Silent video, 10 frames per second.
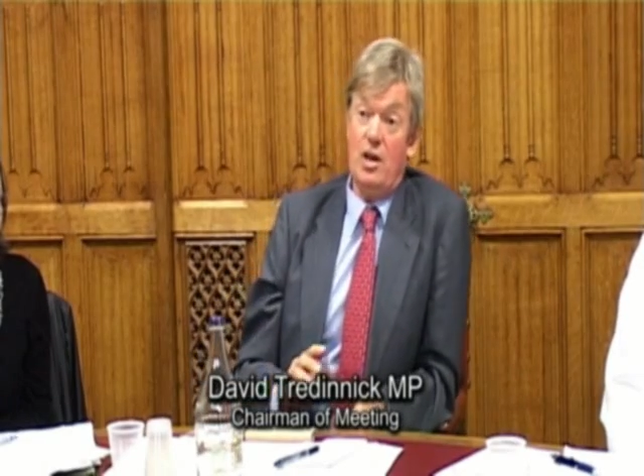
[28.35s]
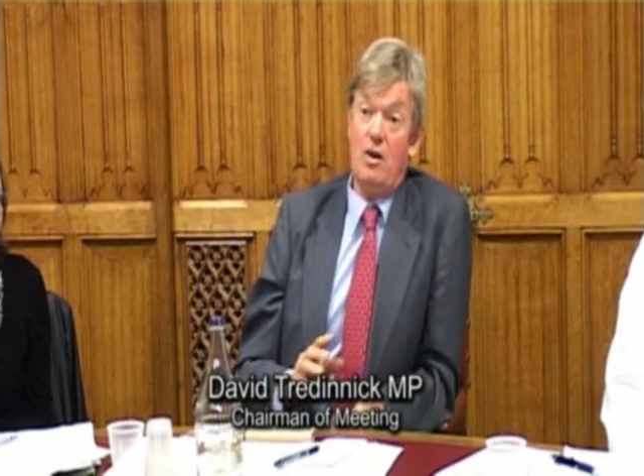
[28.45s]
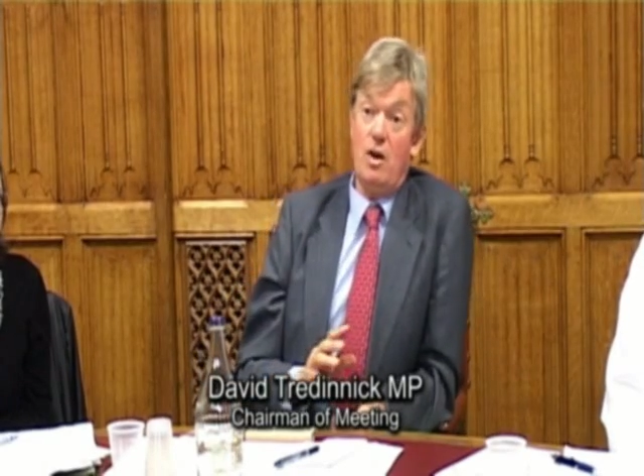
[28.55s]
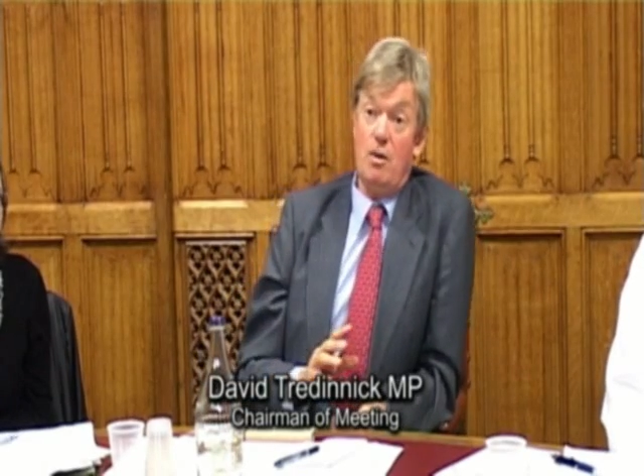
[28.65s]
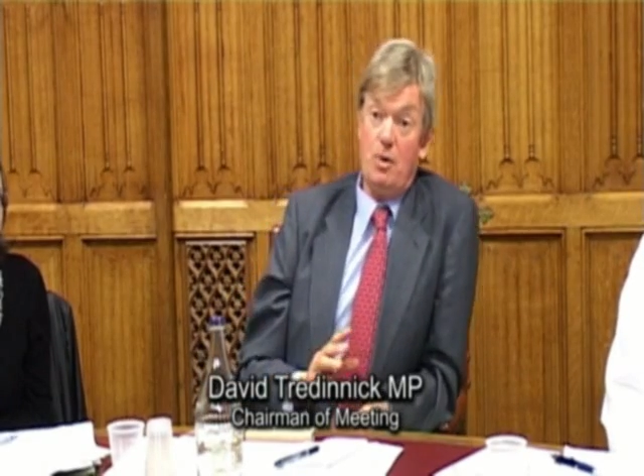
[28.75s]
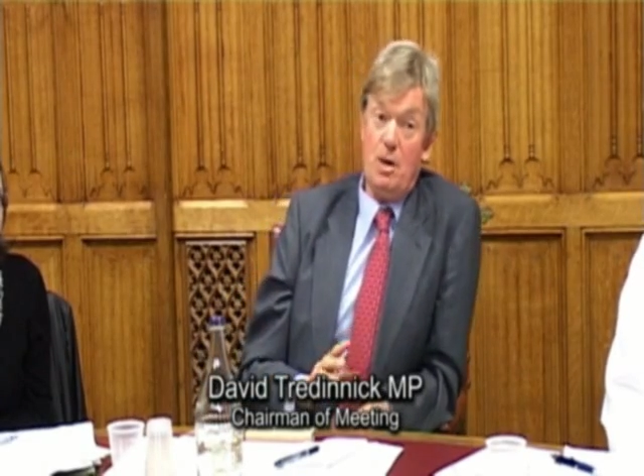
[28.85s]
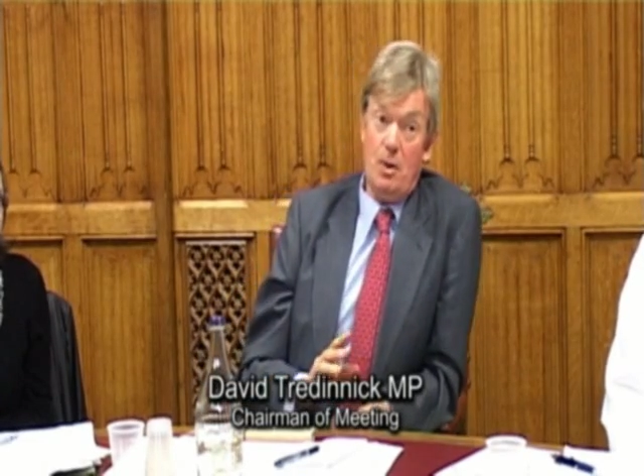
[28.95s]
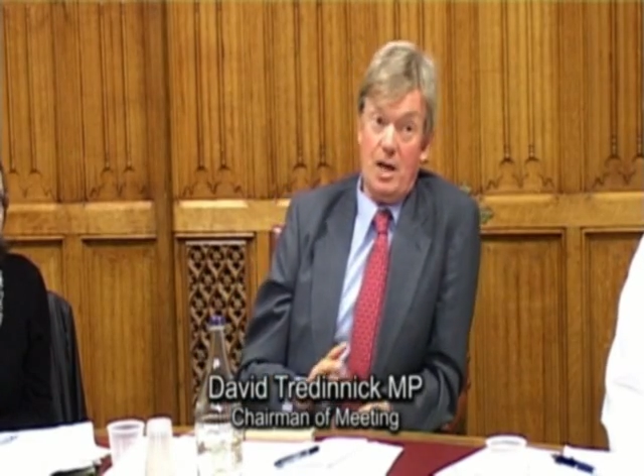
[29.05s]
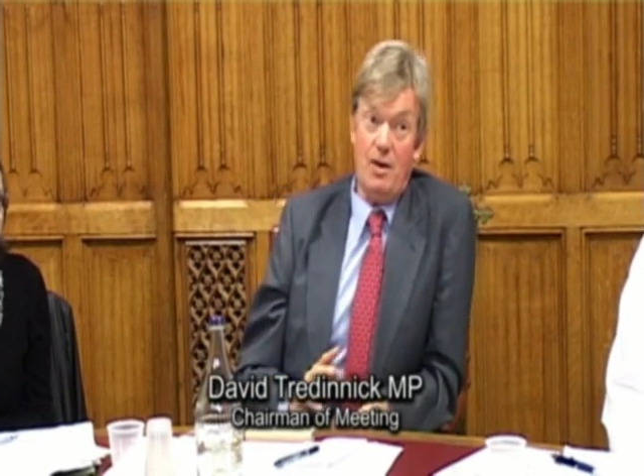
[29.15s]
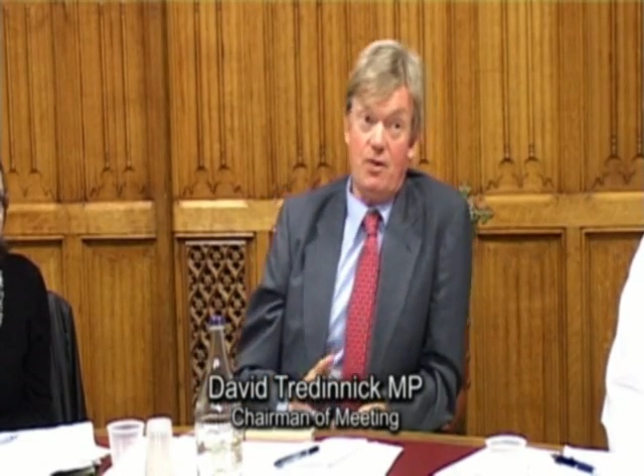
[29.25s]
There are
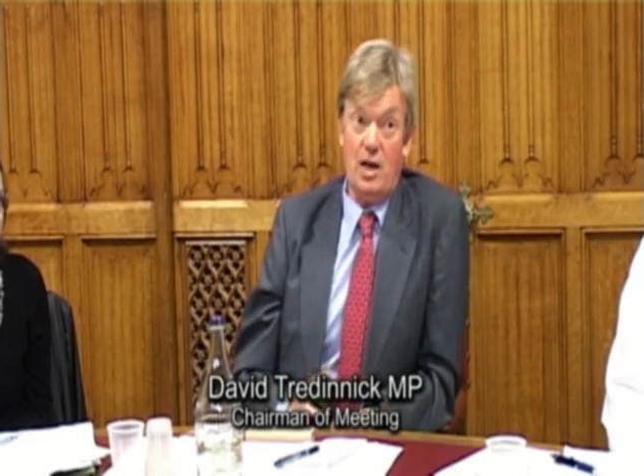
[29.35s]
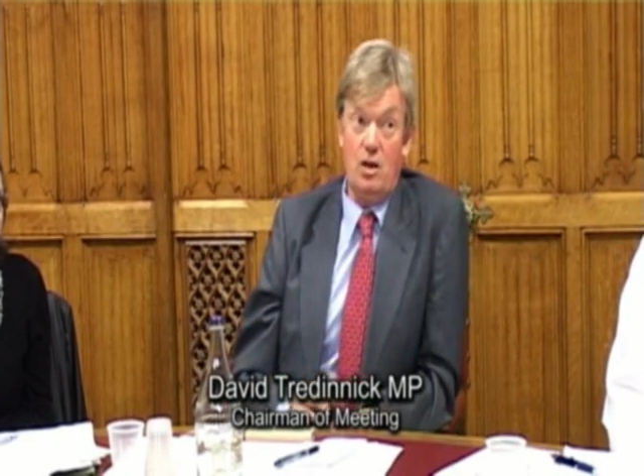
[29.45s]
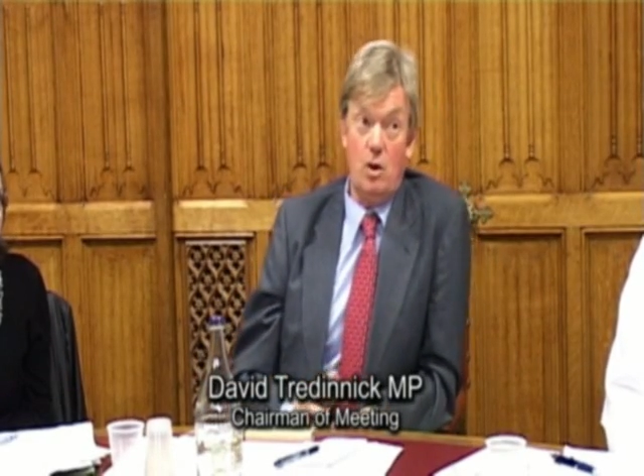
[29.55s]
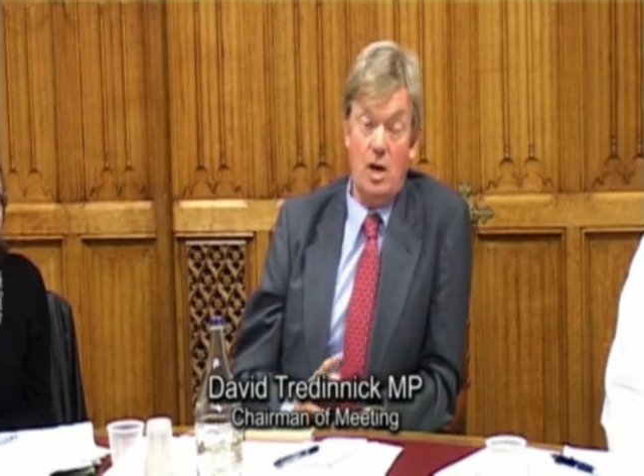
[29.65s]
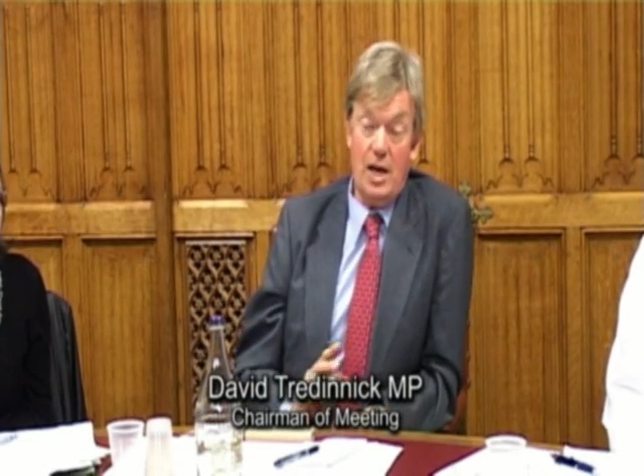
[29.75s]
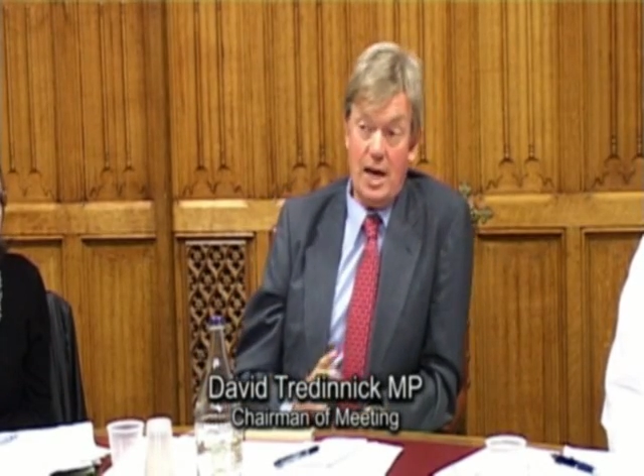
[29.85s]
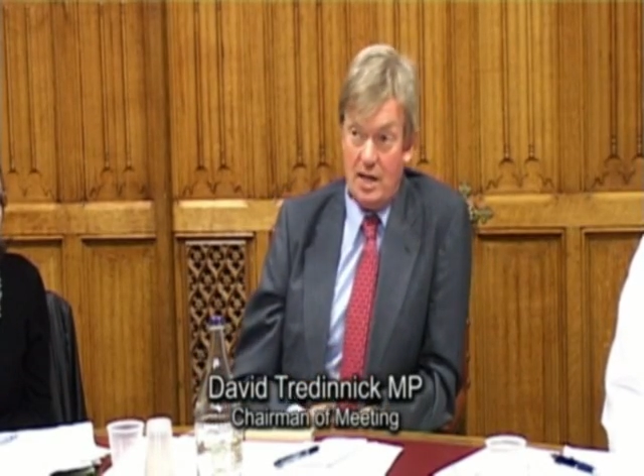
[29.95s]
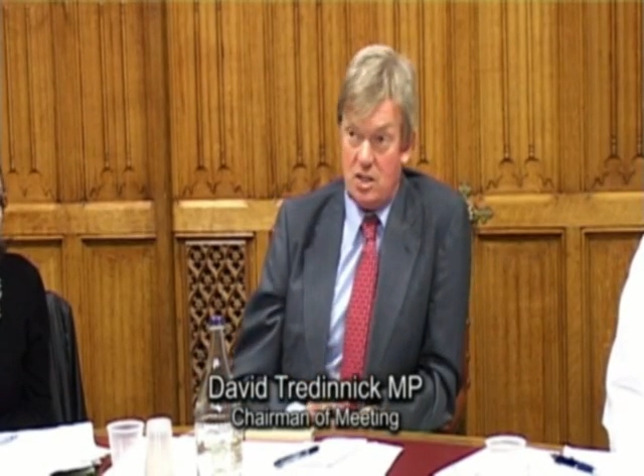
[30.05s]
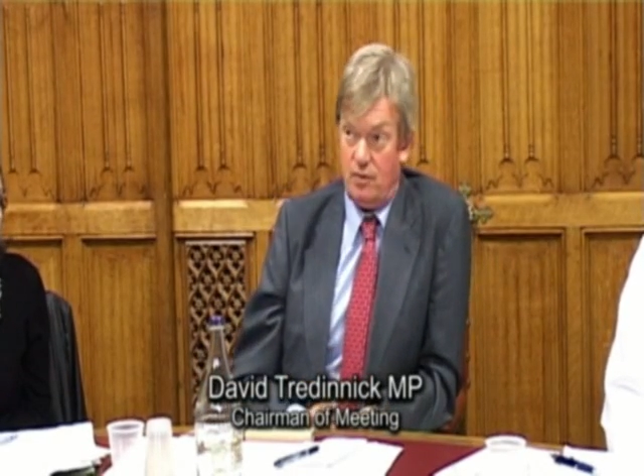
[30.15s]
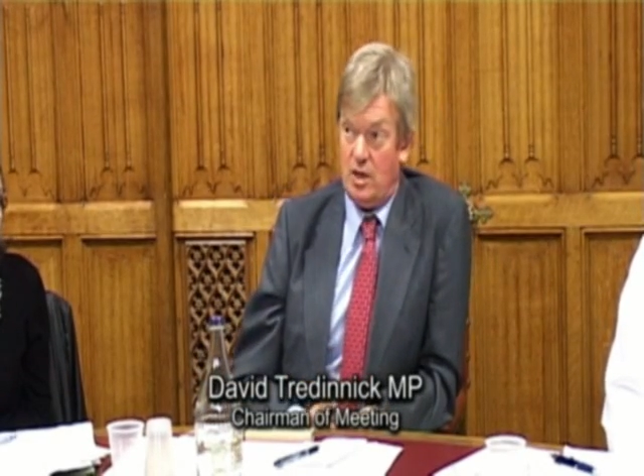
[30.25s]
people out there who are
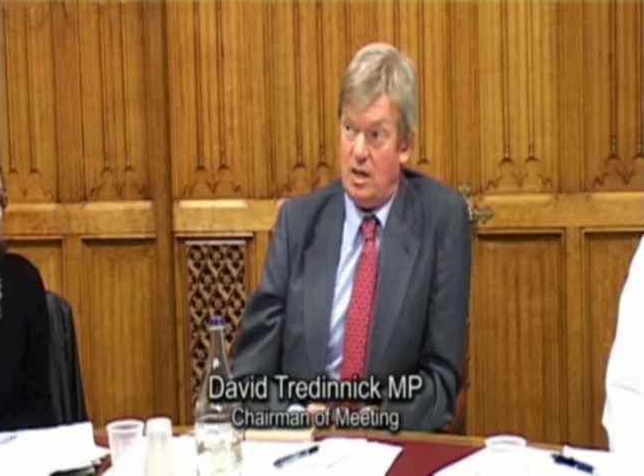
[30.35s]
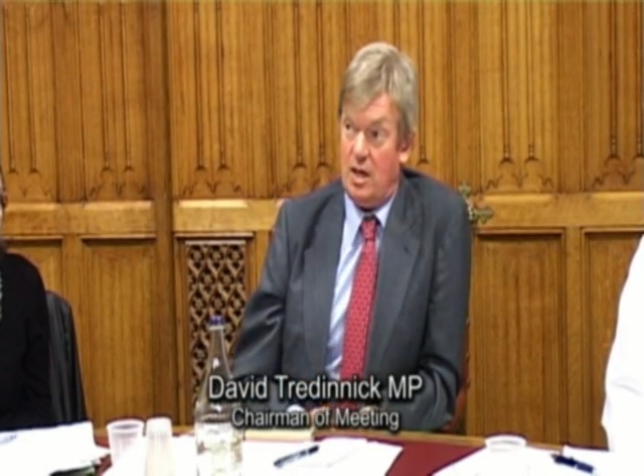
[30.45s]
actively